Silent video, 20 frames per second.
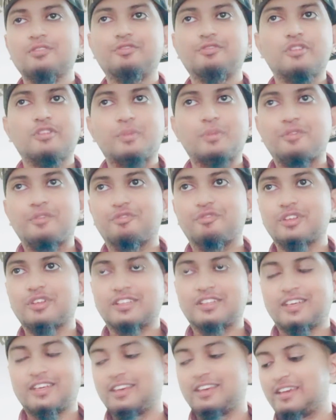from
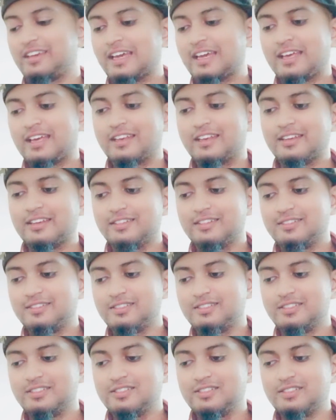everything,
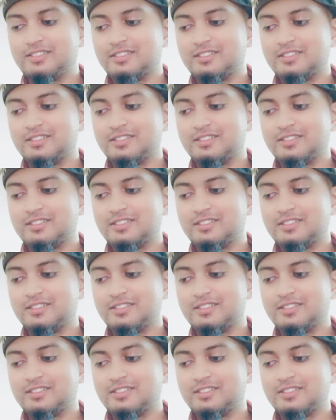and